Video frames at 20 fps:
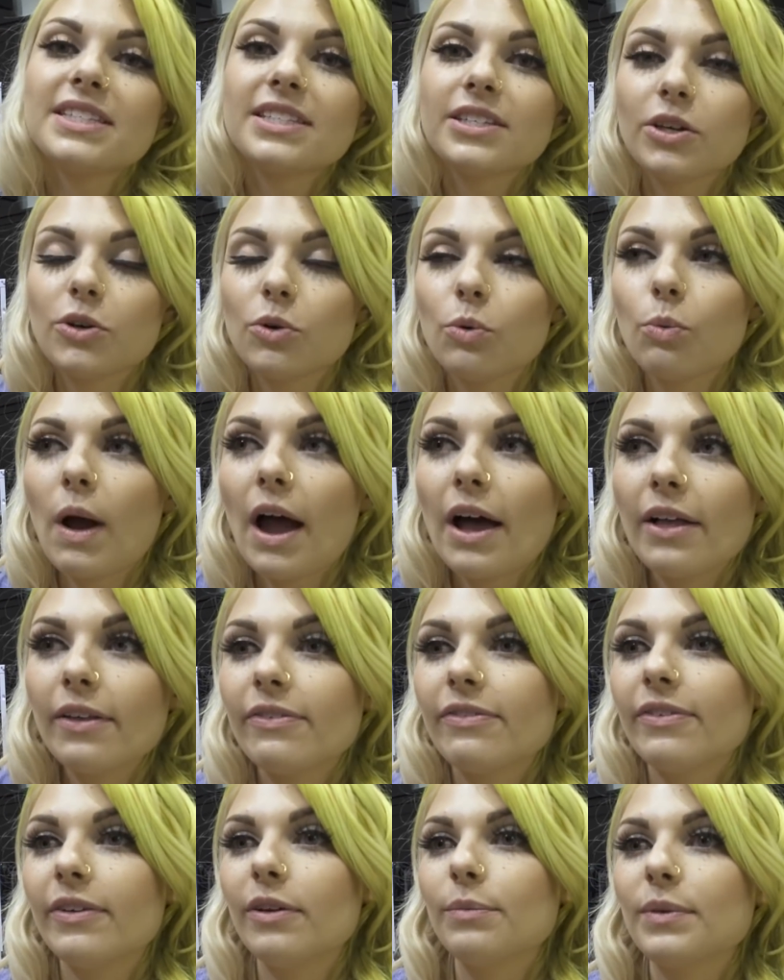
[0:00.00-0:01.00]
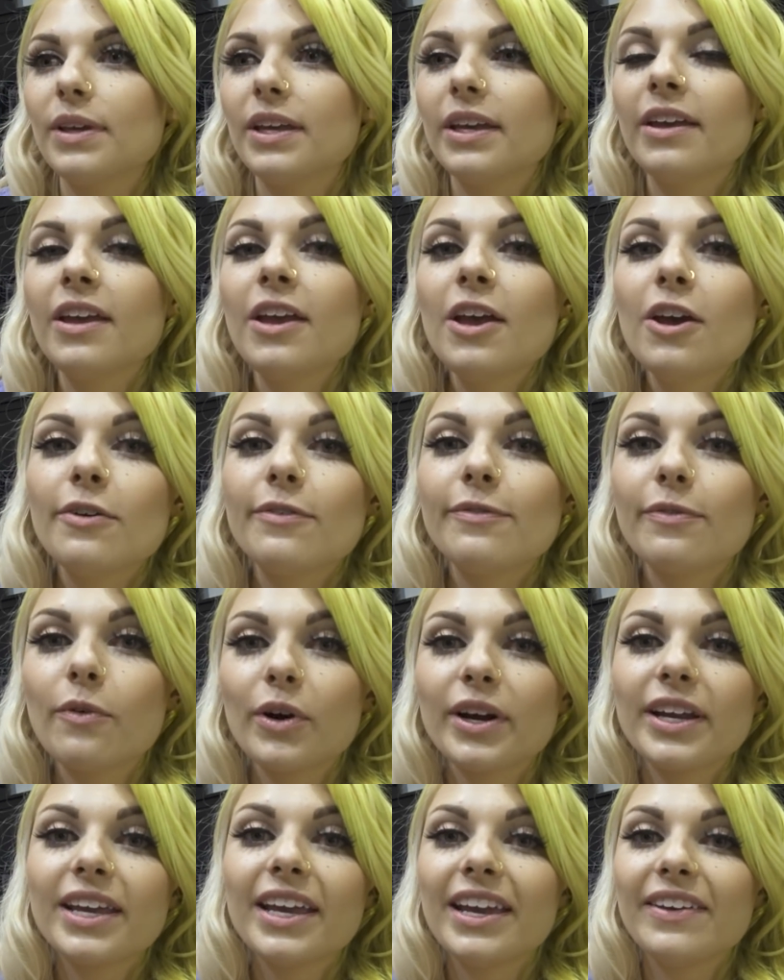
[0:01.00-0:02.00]
still, while filming,
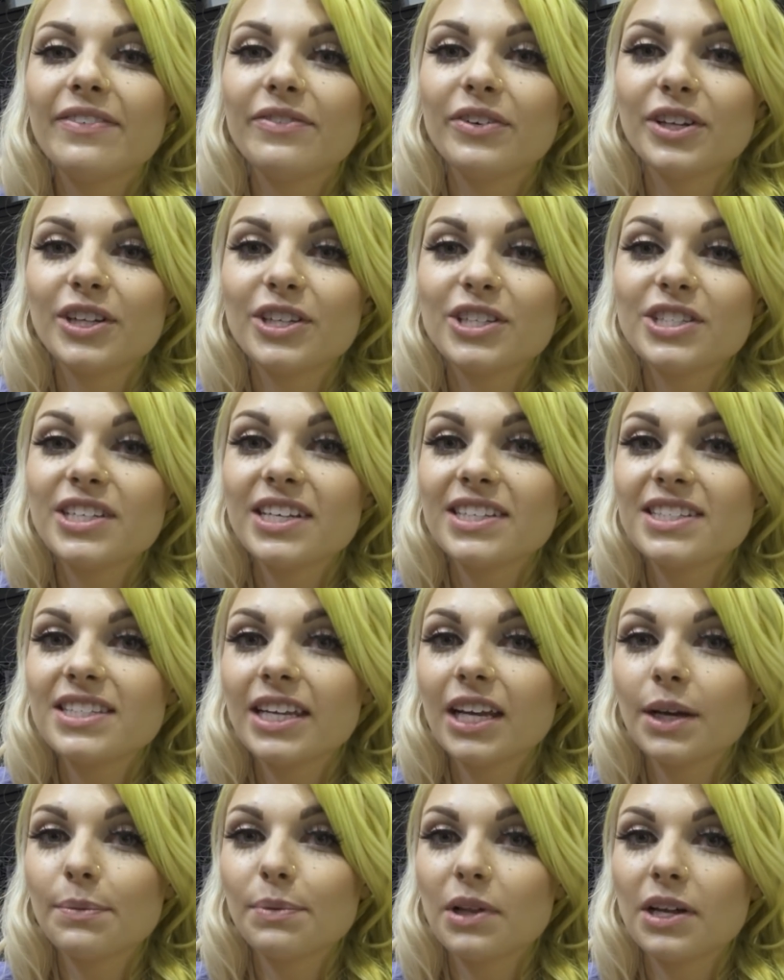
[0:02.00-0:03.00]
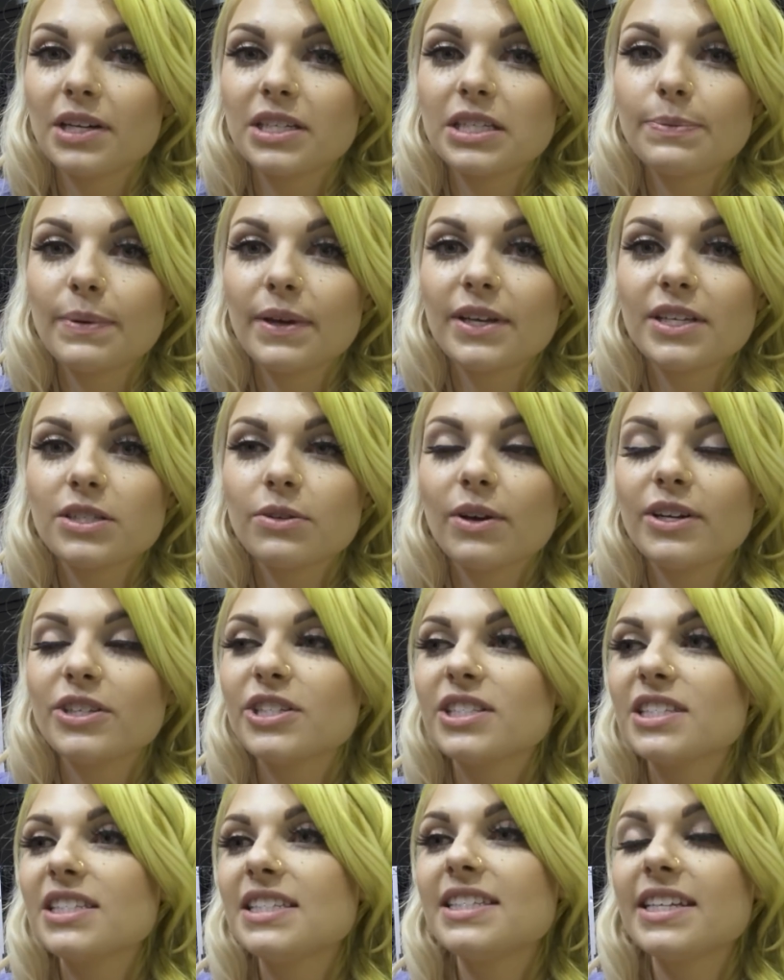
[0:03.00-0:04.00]
4K footage does take up a lot of space, so I
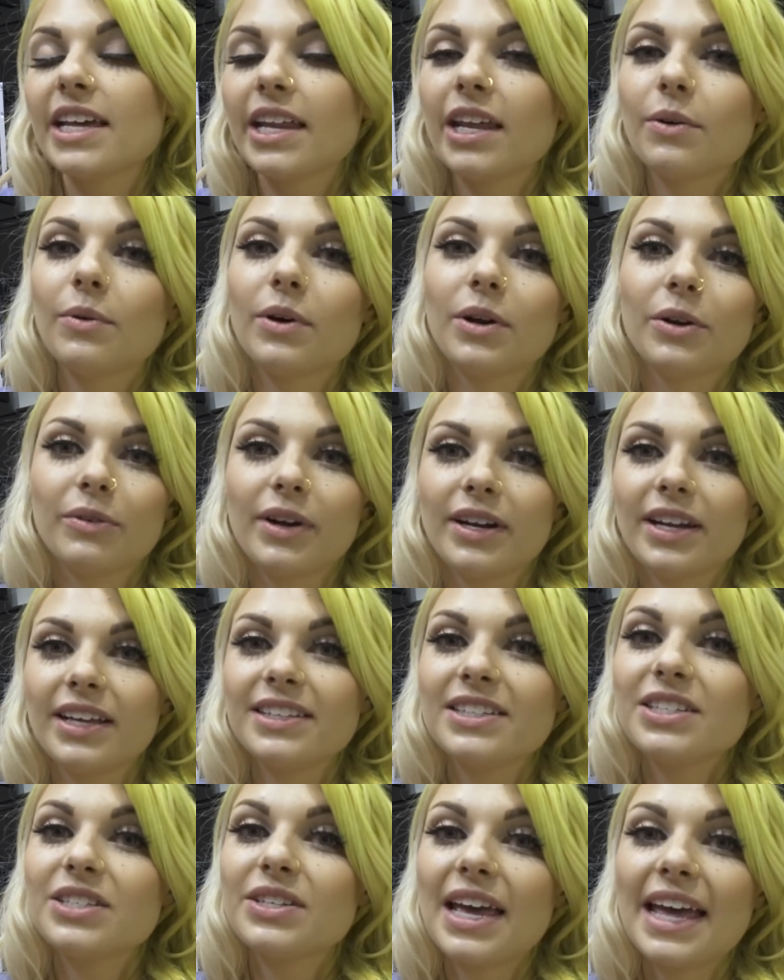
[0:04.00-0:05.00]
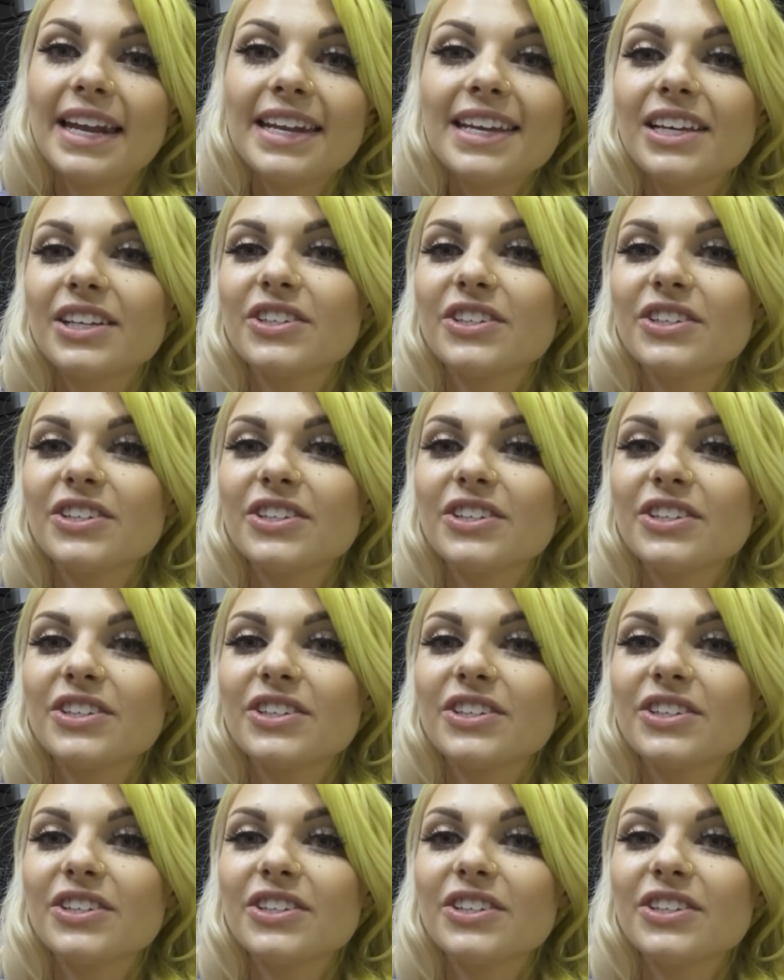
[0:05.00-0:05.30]
just didn't want to run into any